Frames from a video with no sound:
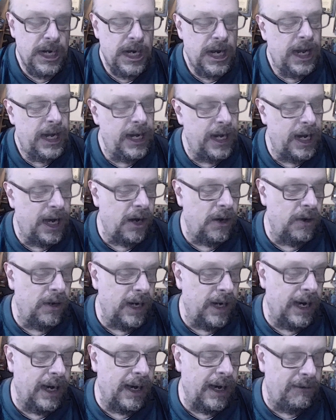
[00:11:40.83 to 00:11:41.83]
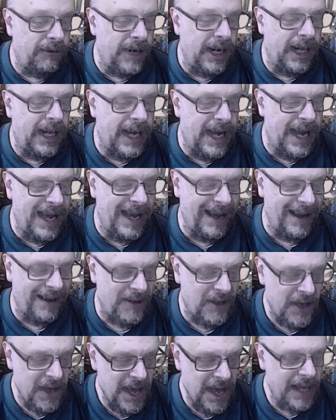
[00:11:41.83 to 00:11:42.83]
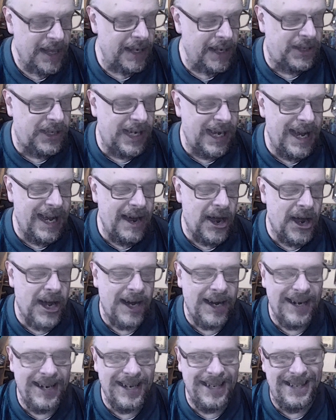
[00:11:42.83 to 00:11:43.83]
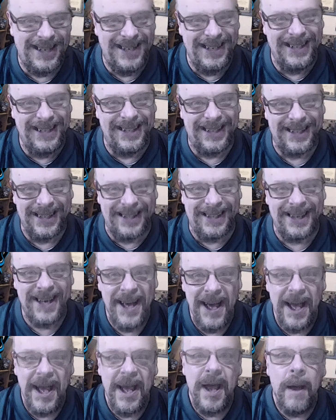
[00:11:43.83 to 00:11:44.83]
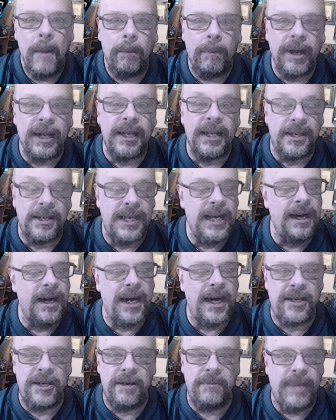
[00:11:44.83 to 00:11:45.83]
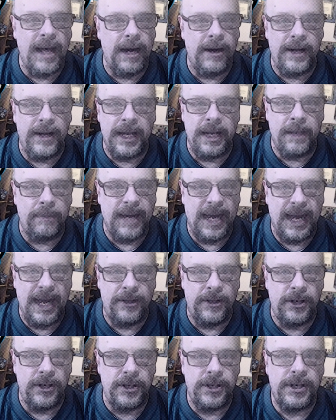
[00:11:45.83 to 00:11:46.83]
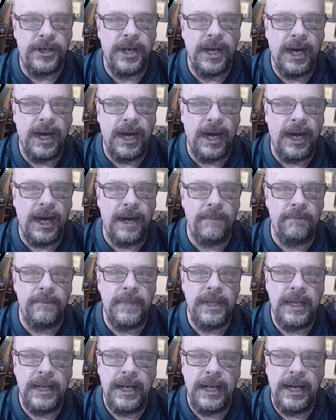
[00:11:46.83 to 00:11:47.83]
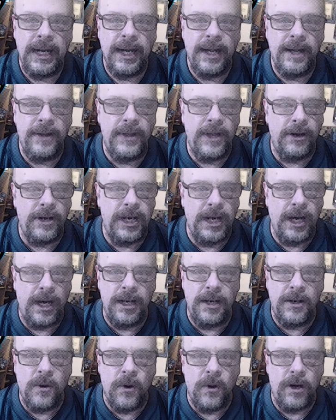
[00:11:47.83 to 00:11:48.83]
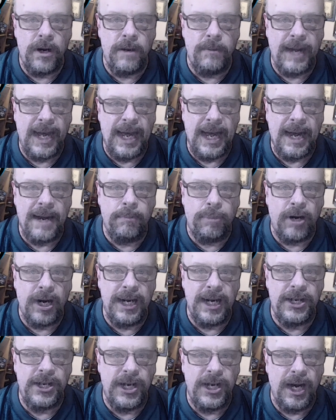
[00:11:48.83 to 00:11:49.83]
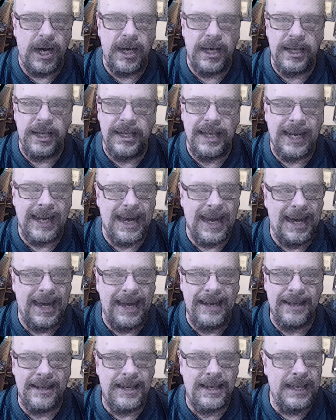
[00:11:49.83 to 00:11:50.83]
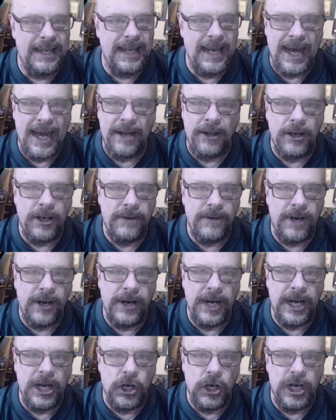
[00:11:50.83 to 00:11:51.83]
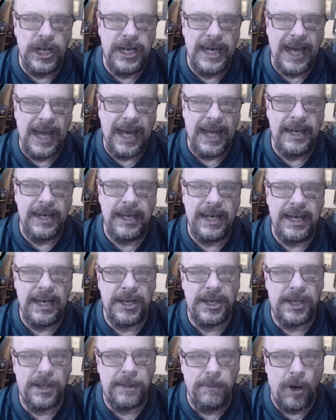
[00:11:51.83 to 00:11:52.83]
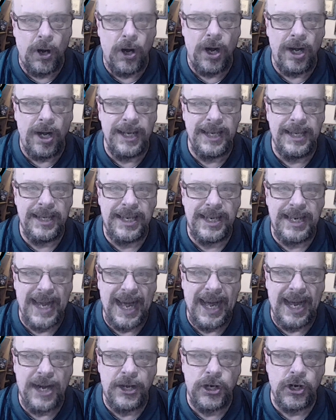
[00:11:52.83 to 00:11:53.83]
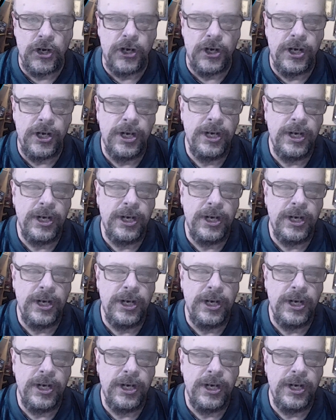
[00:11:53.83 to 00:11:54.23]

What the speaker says: No, really, the Seahawks. But the Seahawks are better than the Panthers. Their young quarterback, Bryce Young, the guy does not look very good yet. He's small in stature.